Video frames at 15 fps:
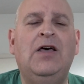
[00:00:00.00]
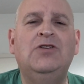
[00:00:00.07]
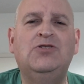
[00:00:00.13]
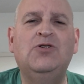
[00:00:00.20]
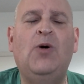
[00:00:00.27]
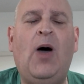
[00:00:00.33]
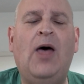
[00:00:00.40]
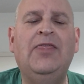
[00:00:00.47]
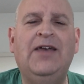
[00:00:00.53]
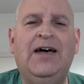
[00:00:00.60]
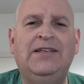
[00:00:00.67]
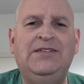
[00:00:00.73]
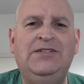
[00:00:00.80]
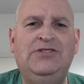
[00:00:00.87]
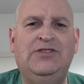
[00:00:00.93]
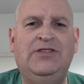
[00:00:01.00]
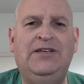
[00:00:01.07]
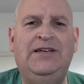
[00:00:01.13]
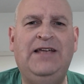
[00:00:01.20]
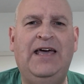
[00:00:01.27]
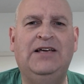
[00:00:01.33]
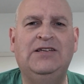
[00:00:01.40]
So that is the
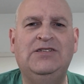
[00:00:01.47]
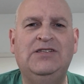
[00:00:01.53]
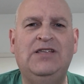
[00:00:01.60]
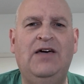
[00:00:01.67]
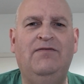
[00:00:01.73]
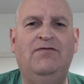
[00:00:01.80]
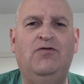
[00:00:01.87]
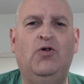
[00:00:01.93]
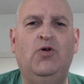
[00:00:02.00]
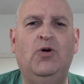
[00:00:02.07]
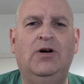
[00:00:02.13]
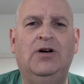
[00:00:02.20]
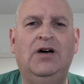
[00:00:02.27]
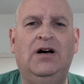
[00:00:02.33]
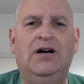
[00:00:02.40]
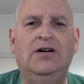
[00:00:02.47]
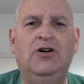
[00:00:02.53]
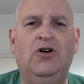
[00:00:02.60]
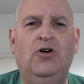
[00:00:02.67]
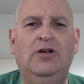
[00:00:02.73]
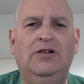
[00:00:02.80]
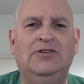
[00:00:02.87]
next step for
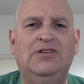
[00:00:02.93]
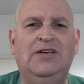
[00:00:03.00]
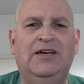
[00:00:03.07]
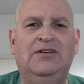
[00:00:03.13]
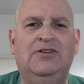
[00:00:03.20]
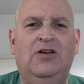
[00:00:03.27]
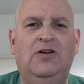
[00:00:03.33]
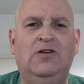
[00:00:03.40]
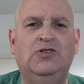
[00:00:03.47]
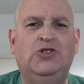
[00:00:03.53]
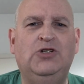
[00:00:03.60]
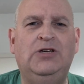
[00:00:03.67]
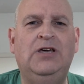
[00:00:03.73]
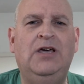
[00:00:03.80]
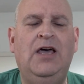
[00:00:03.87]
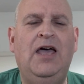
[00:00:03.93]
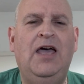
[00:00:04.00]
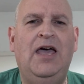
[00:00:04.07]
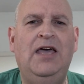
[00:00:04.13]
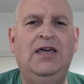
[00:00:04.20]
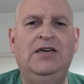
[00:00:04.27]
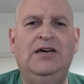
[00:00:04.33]
gargoyle technology,
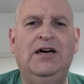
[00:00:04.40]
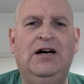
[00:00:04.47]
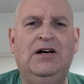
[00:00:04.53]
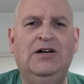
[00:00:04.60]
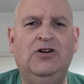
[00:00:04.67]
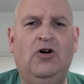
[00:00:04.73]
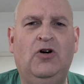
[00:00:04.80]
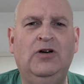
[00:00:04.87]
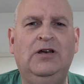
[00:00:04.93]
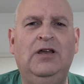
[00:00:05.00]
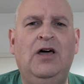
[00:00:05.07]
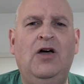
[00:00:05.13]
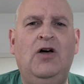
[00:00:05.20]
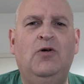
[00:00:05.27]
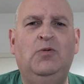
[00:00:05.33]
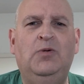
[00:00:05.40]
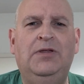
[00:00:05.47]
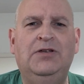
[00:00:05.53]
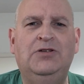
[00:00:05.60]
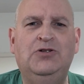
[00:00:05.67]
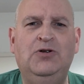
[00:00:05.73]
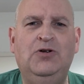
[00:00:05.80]
a gargoyle with
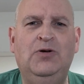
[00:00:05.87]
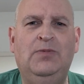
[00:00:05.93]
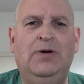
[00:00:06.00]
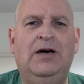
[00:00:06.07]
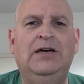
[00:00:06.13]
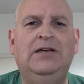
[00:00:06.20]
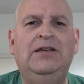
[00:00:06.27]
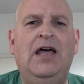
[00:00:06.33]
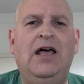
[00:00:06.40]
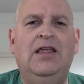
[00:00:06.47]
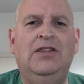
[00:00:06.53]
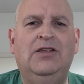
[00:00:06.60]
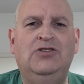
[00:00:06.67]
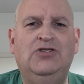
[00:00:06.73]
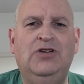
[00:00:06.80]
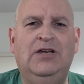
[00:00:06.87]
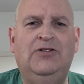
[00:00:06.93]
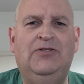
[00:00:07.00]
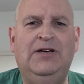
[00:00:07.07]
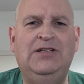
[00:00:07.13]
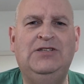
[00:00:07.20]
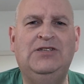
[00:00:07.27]
a turbine that
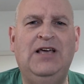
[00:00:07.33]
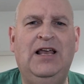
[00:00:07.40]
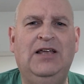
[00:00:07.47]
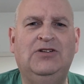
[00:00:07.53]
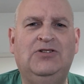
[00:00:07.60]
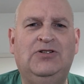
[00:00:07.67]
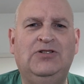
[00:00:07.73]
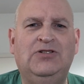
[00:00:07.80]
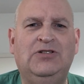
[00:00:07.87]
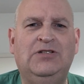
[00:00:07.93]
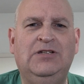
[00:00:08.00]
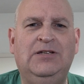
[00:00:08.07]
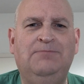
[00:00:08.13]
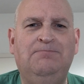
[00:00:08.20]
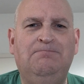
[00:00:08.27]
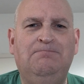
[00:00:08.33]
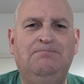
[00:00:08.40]
generates electricity.